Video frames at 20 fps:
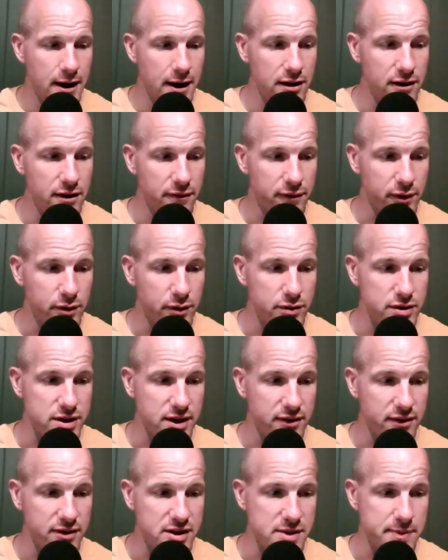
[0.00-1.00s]
the fruits
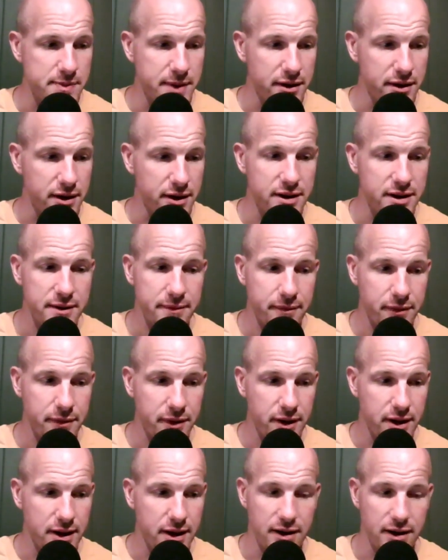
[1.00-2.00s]
of the Spirit.
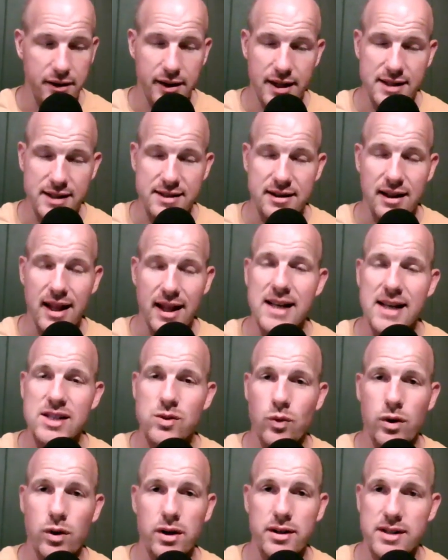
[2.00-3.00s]
That's the
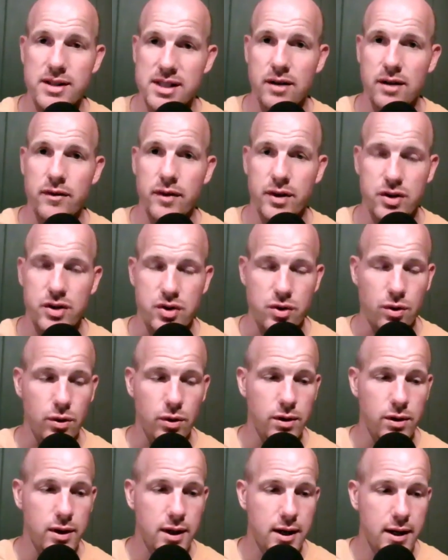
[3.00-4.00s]
last one,
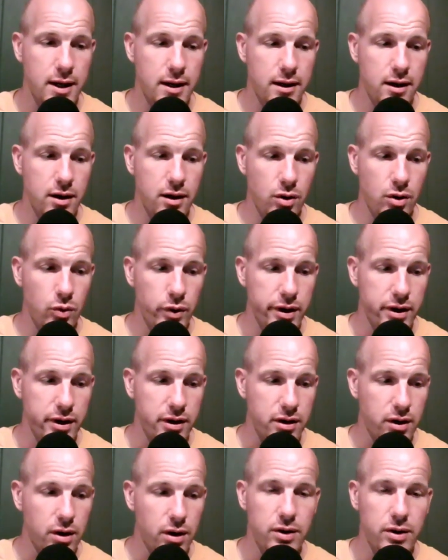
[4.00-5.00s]
self-control. You know, we
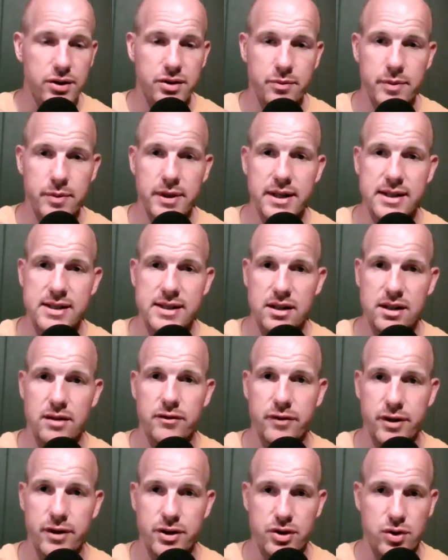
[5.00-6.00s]
are called to be
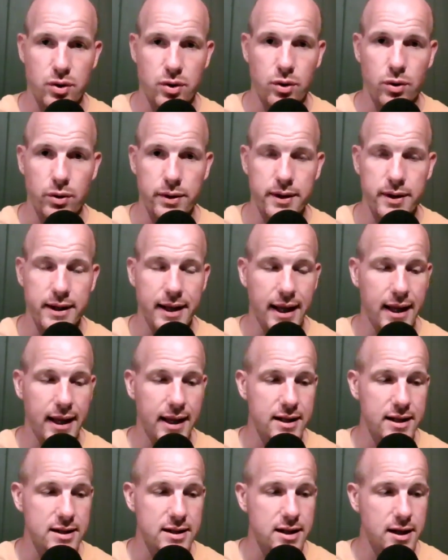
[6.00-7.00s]
self-controlled.
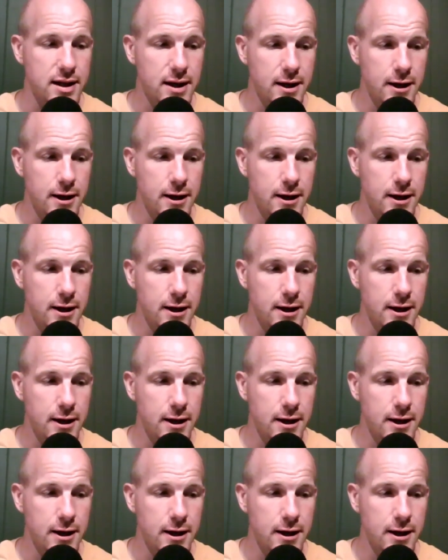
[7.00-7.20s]
And,